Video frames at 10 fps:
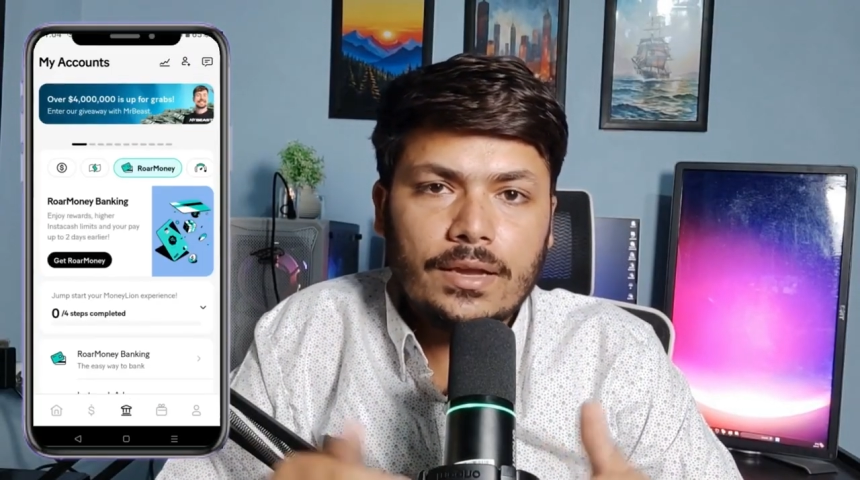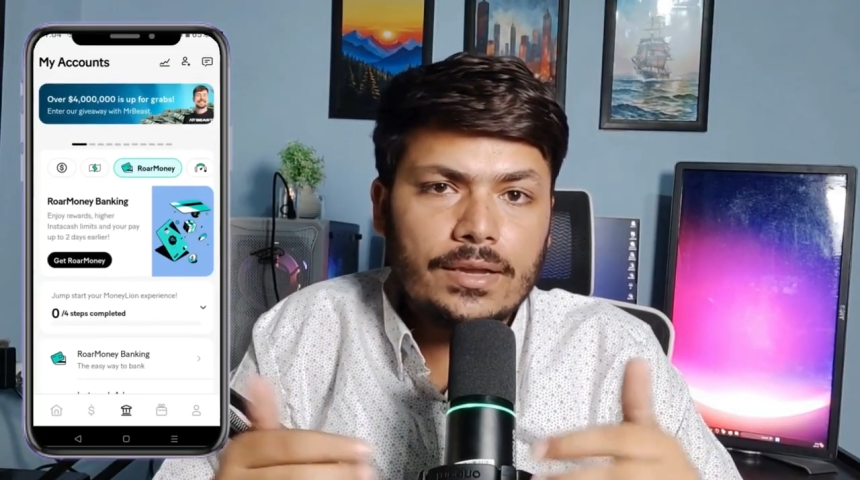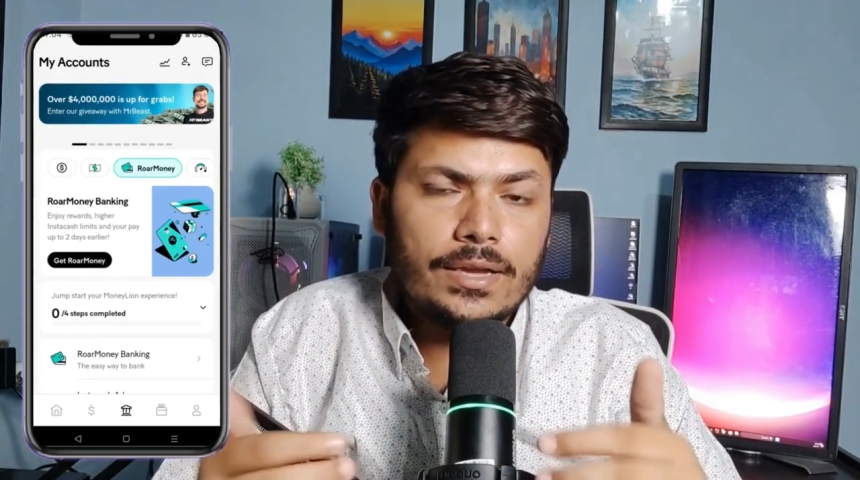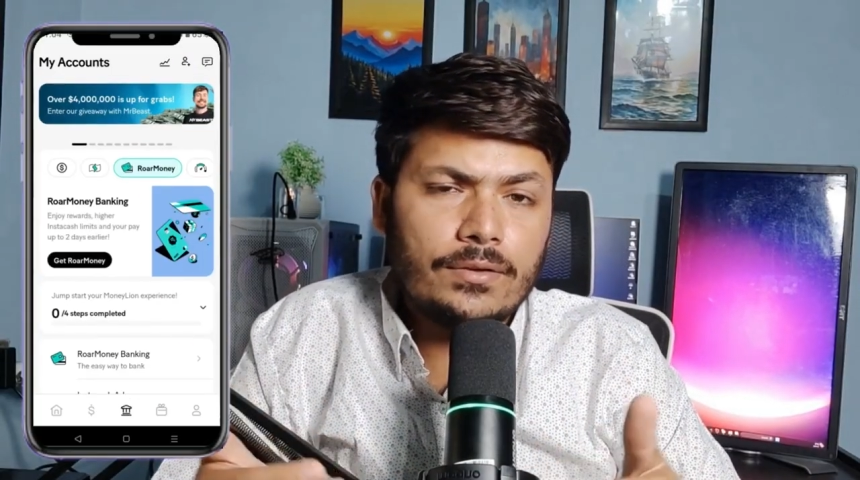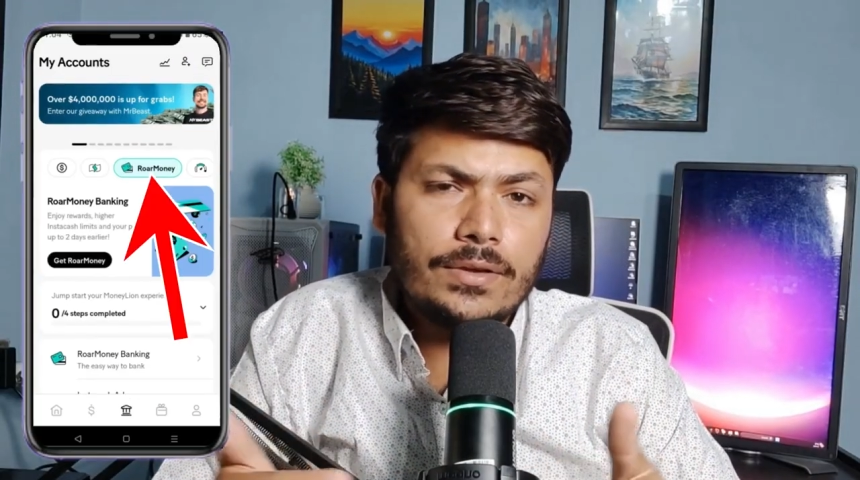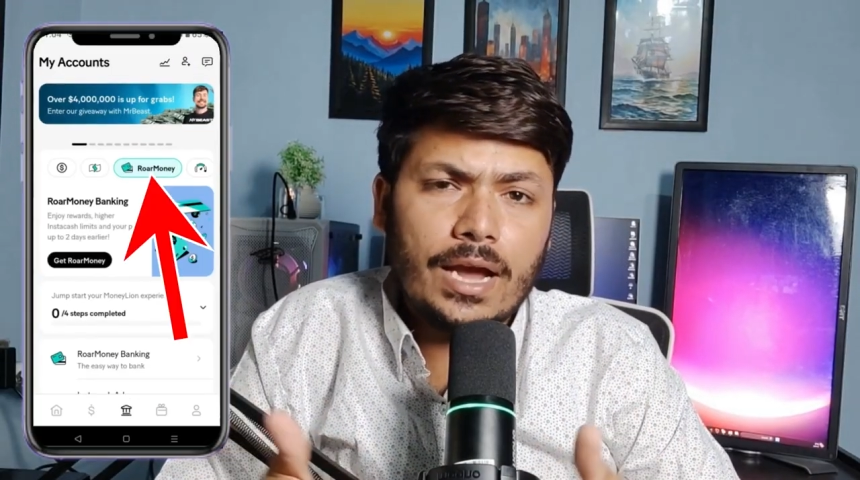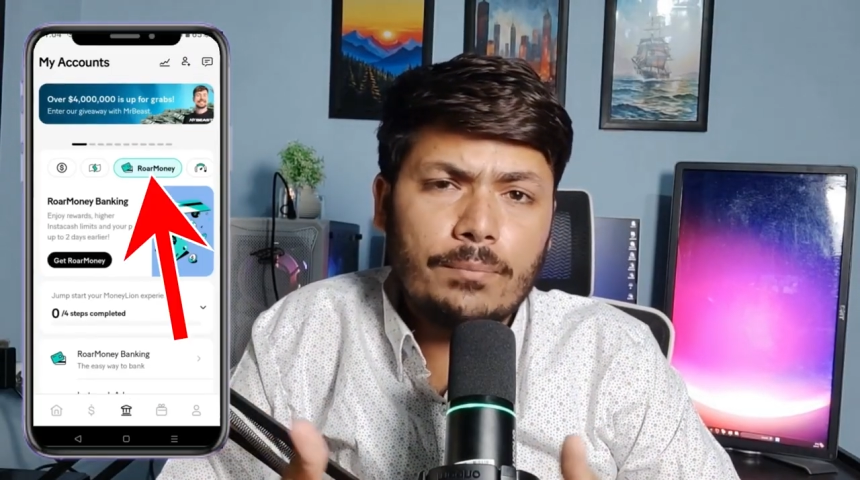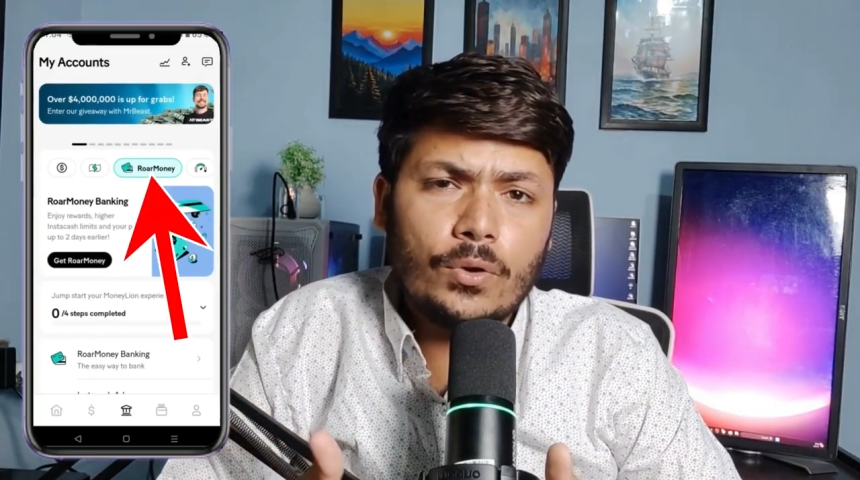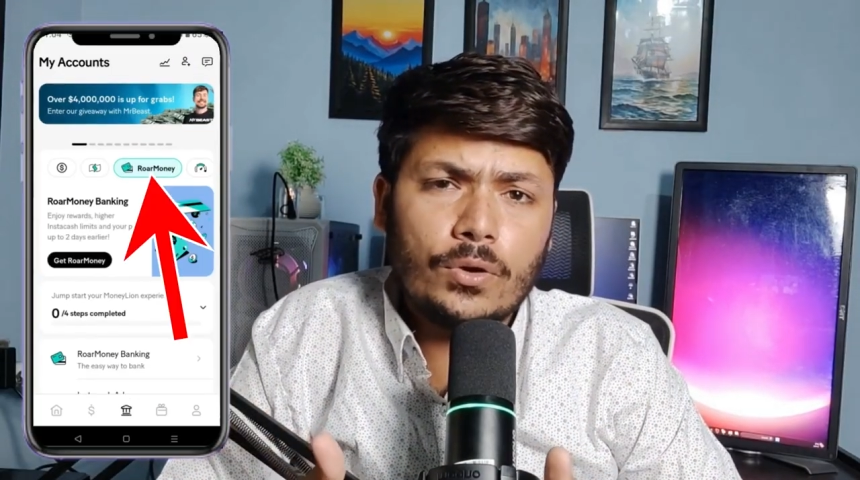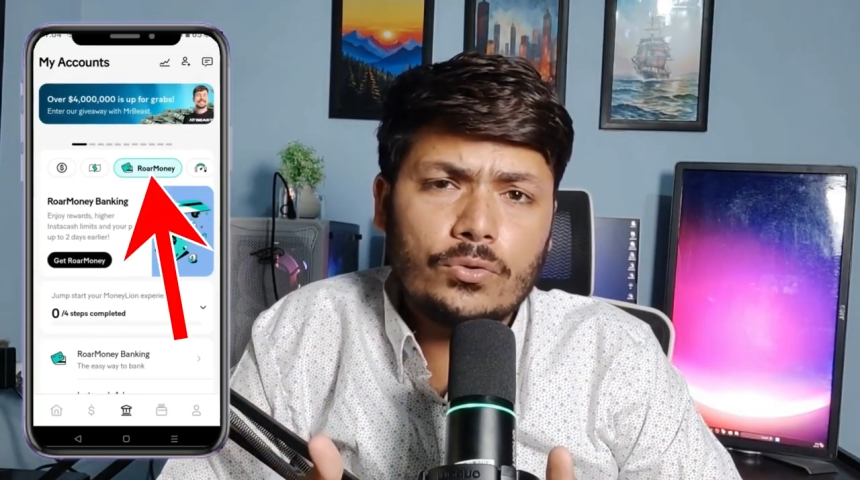Now tap
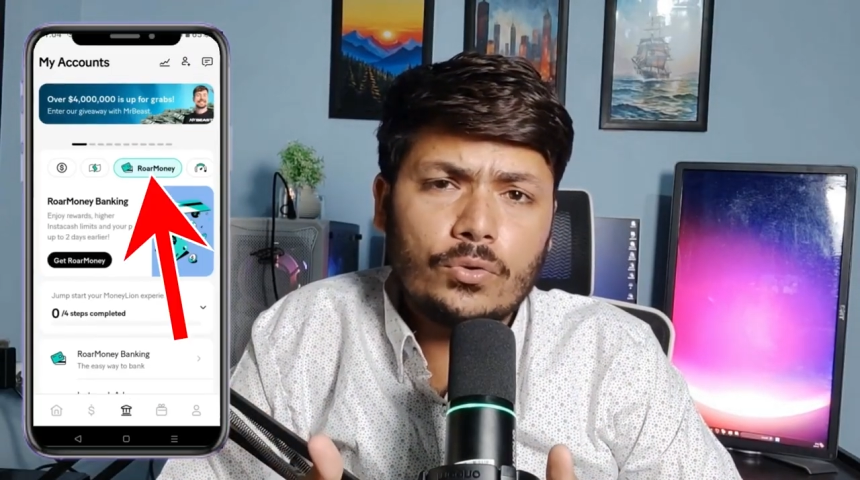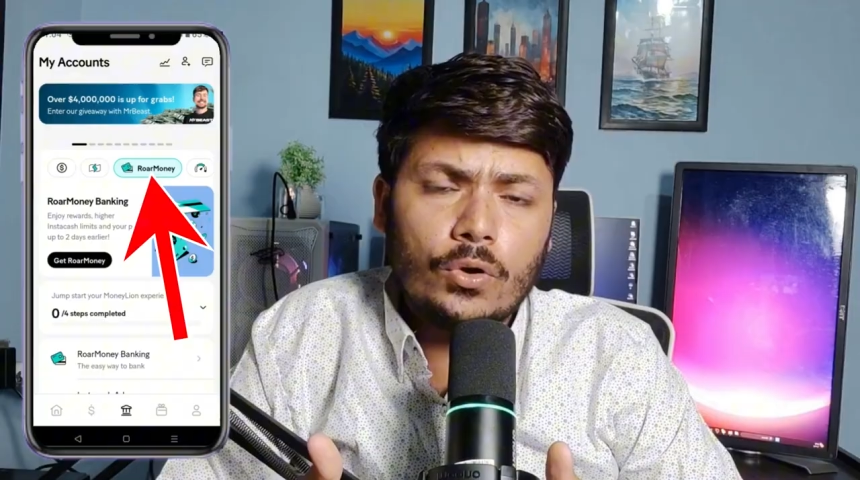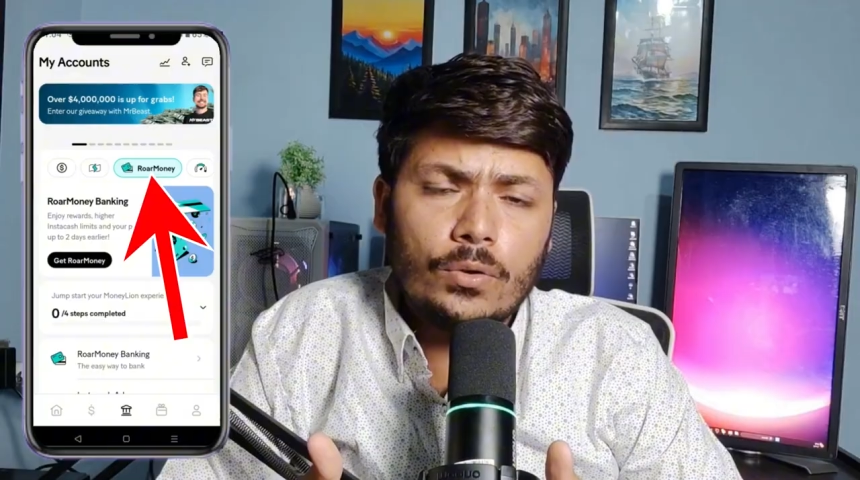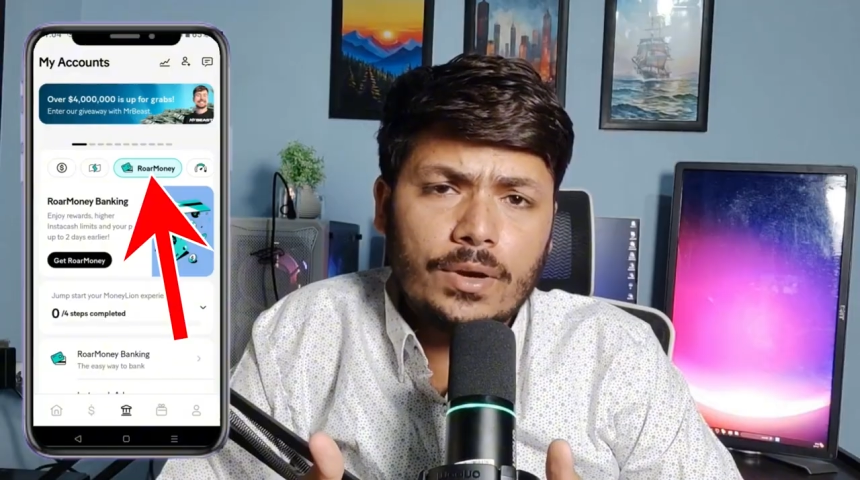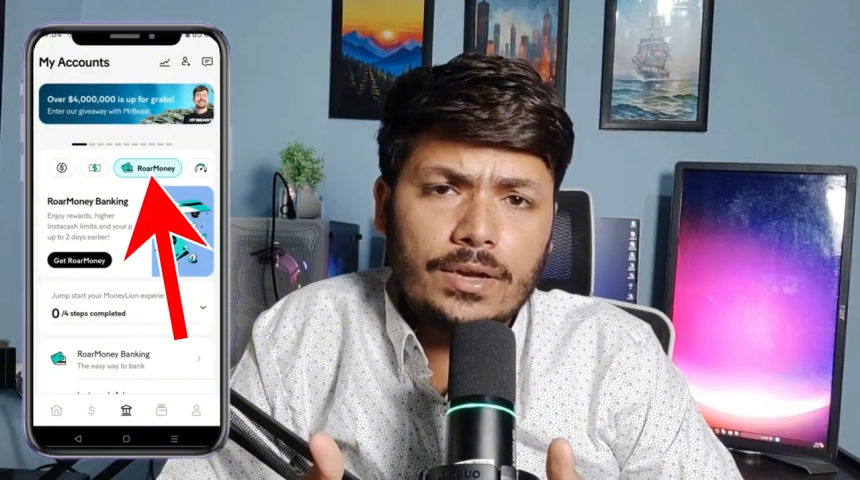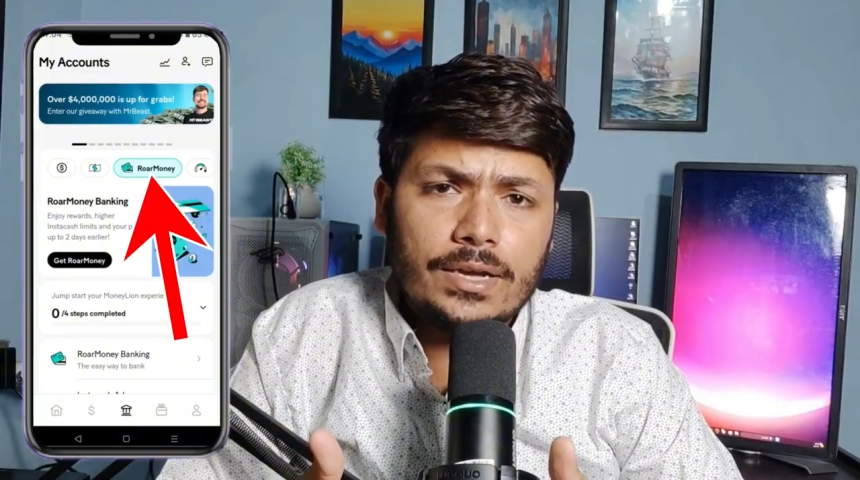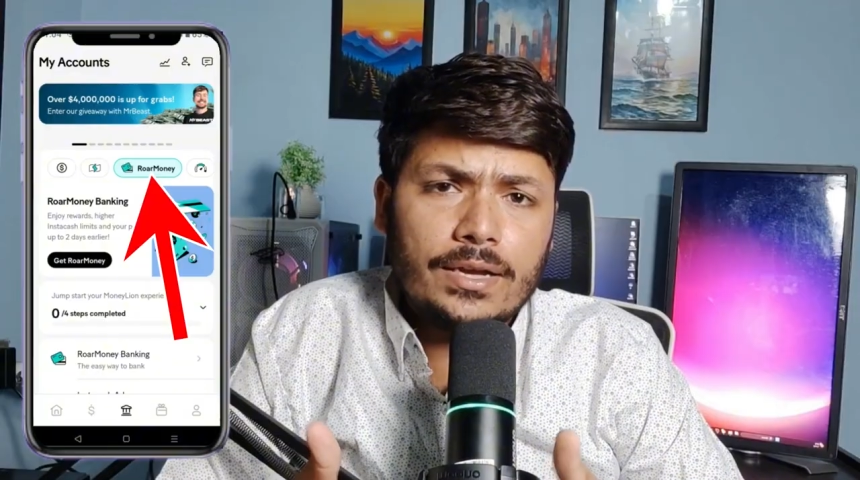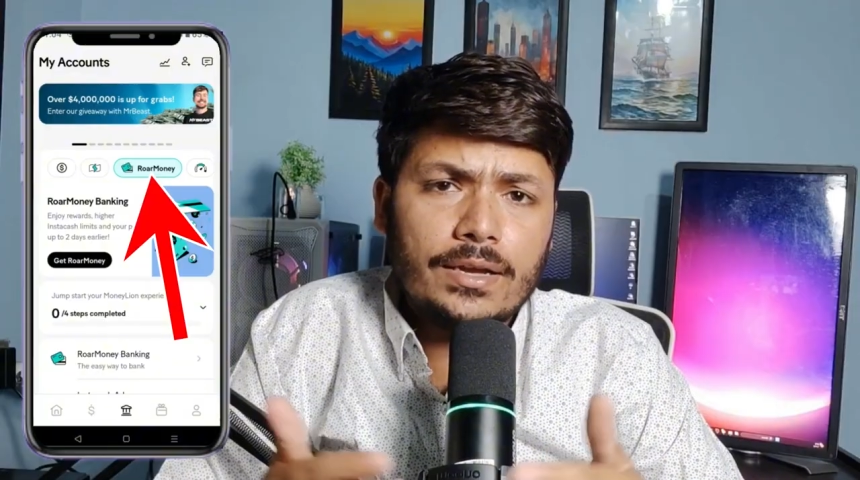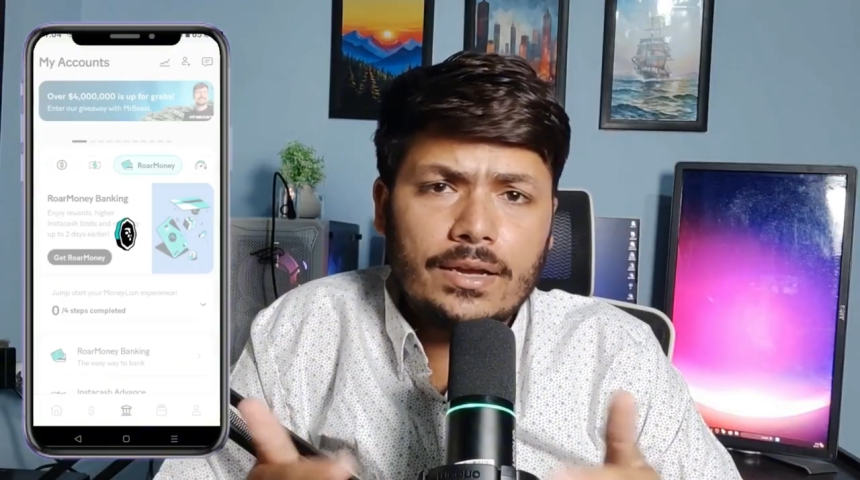on Raw Money.